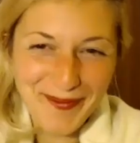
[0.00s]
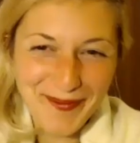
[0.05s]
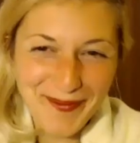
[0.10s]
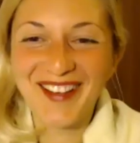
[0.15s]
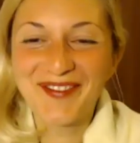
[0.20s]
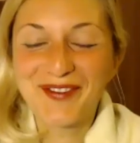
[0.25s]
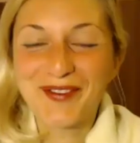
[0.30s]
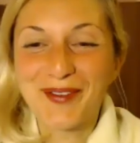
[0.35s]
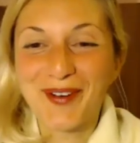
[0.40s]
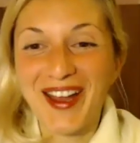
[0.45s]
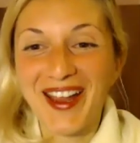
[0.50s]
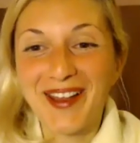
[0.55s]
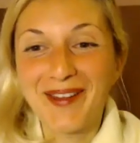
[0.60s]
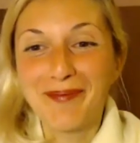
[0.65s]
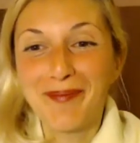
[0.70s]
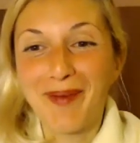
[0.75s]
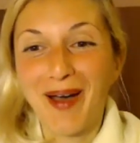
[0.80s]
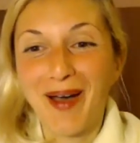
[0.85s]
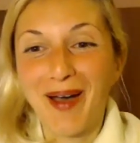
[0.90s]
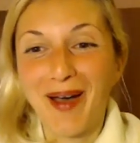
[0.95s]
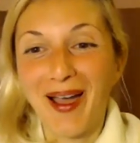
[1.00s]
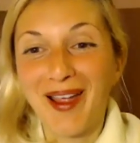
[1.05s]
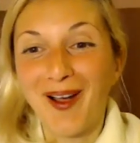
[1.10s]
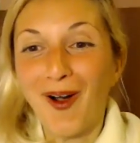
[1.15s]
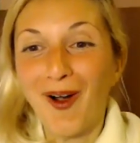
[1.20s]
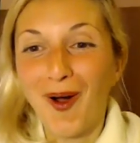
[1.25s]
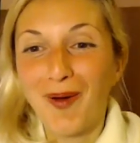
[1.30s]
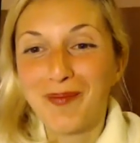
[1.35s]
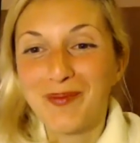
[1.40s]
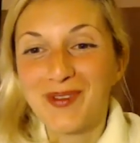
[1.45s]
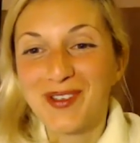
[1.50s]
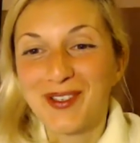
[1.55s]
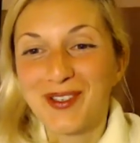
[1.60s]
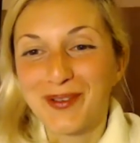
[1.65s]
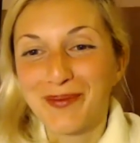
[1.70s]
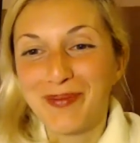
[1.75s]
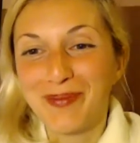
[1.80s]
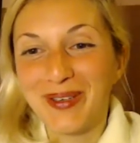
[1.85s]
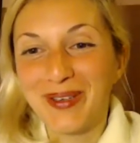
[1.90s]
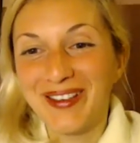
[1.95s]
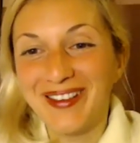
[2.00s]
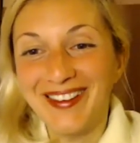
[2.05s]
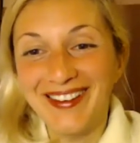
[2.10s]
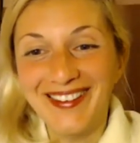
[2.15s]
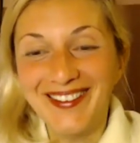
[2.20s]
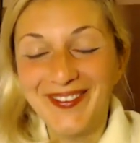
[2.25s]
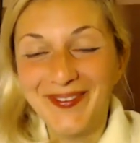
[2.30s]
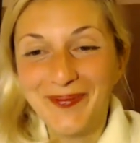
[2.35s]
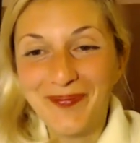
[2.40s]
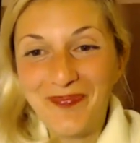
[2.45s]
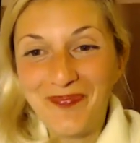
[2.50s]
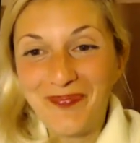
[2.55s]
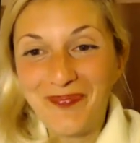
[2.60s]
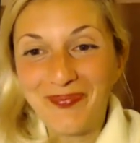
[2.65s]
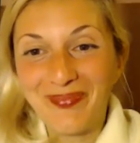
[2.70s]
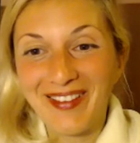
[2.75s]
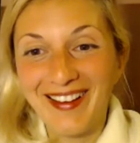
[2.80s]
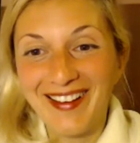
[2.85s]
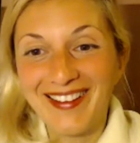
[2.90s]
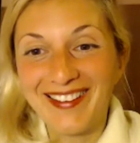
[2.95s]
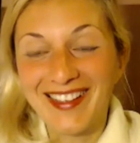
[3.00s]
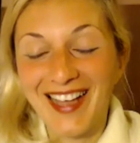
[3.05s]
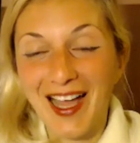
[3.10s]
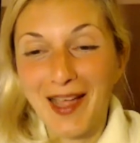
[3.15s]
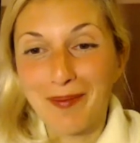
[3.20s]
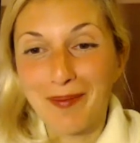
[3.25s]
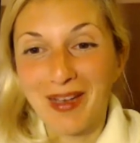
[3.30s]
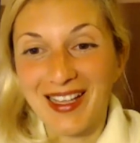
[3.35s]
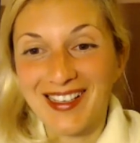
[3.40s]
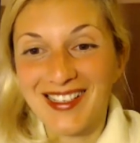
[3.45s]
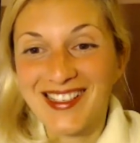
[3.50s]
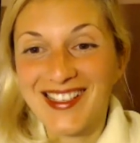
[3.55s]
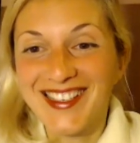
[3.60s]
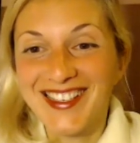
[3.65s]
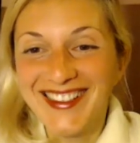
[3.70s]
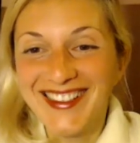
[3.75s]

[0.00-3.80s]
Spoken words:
I've trained my arms to be timeless.